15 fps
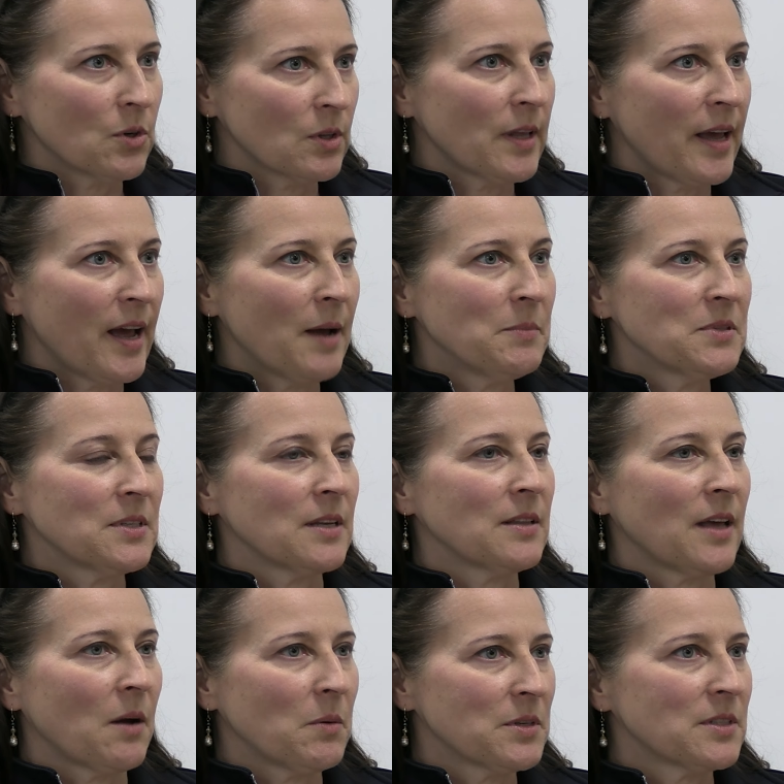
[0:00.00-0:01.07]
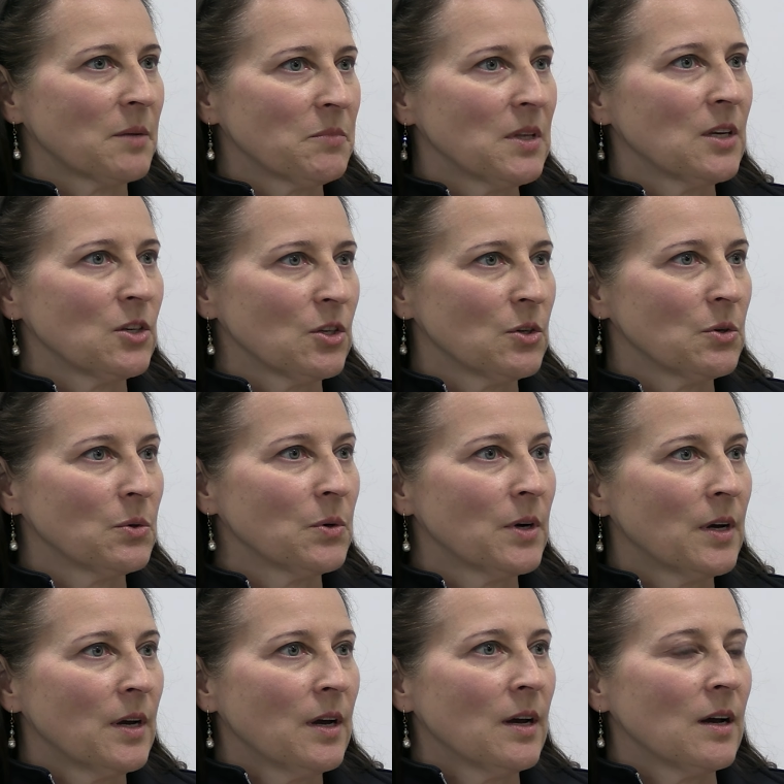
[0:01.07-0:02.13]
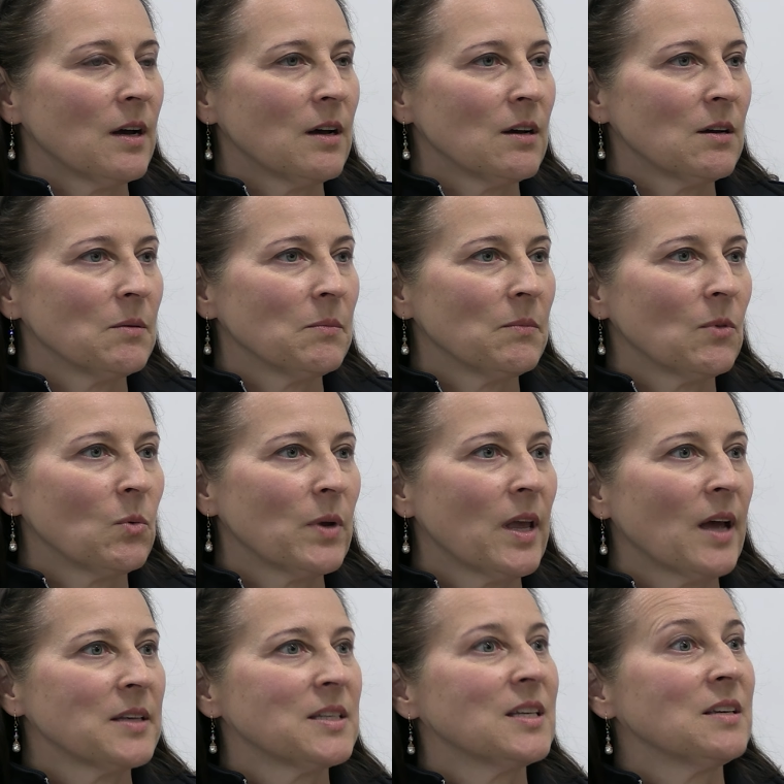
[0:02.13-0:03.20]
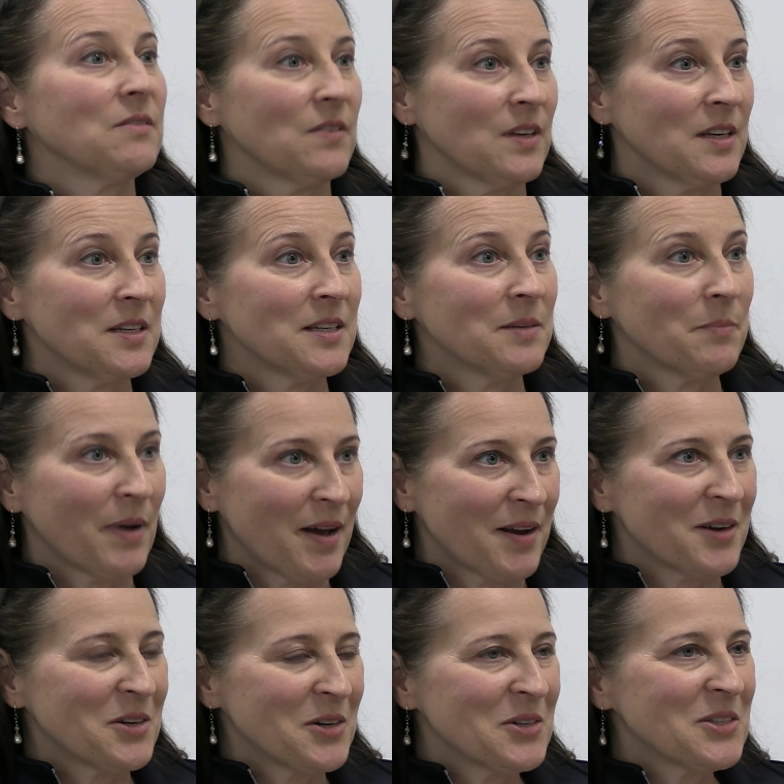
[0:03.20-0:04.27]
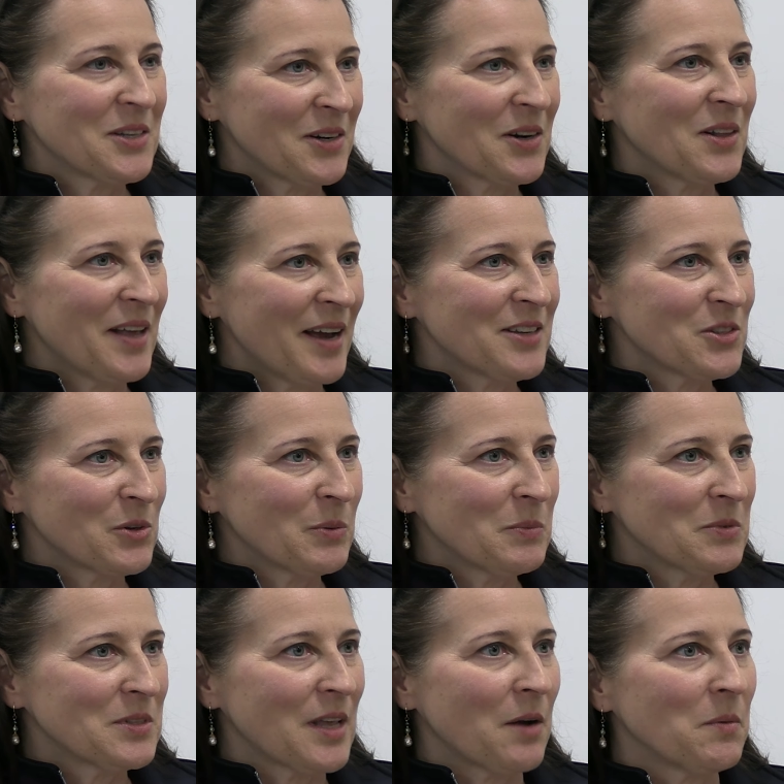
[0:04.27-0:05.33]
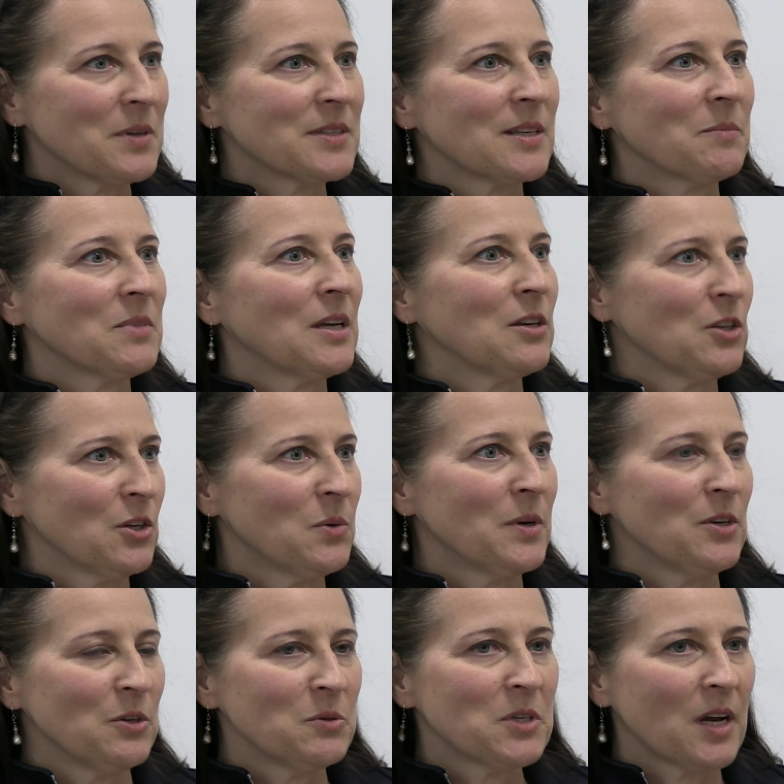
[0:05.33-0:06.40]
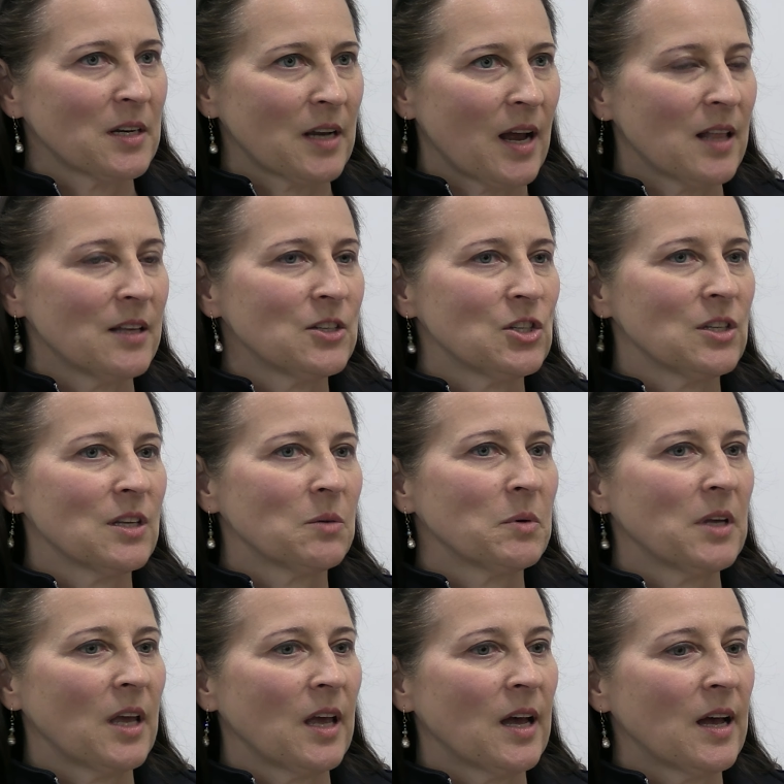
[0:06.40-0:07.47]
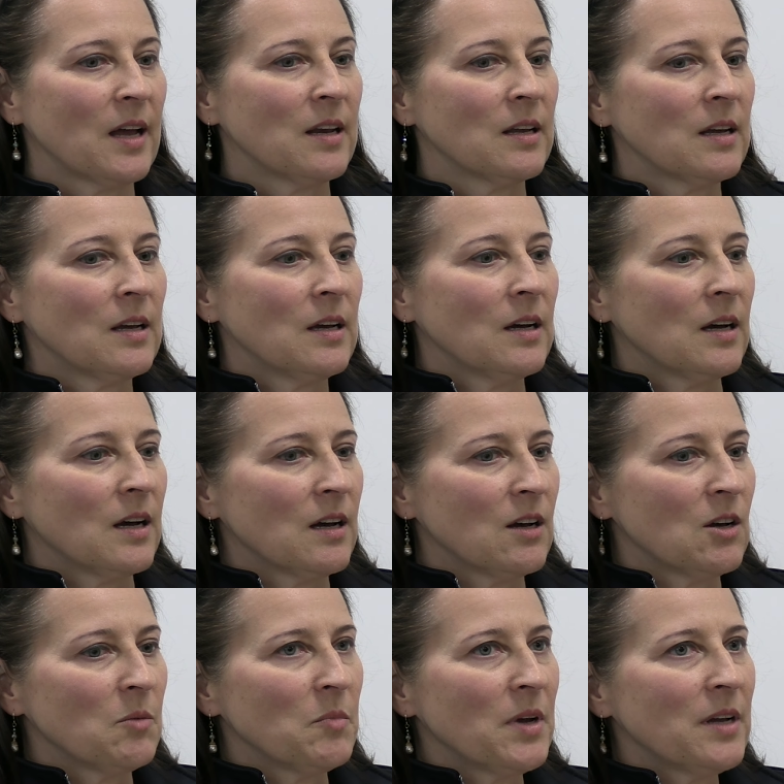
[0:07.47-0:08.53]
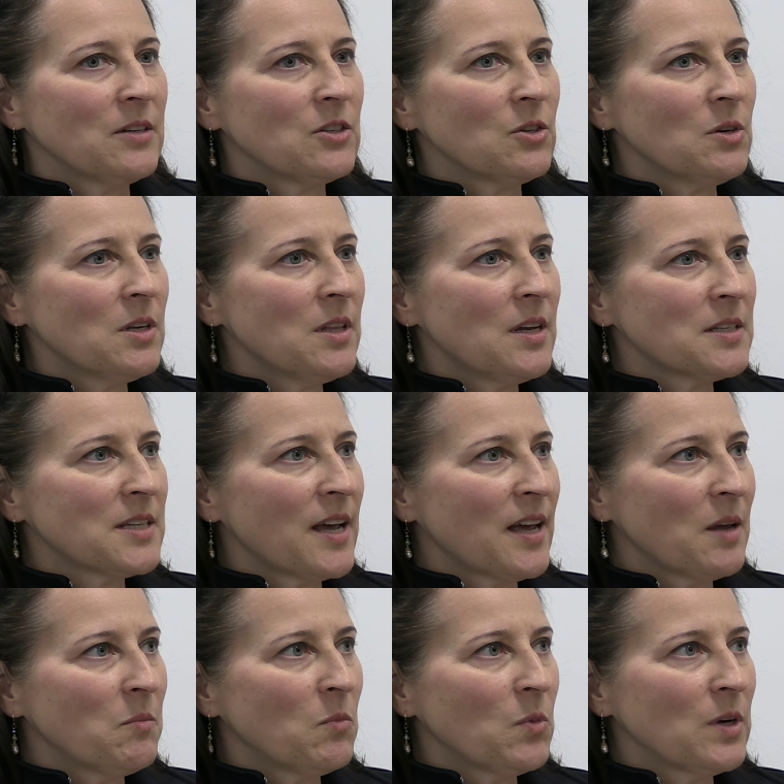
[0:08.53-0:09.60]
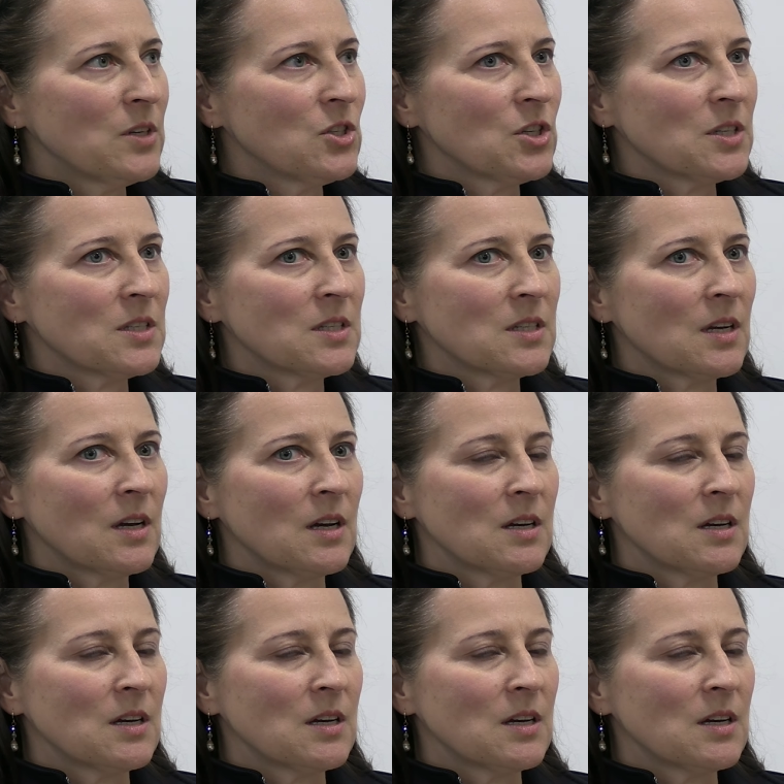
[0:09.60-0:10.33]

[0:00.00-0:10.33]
labs, and that was something new. We had TV monitors in our classrooms. That was something new, a new technology that we had. And during that time, we just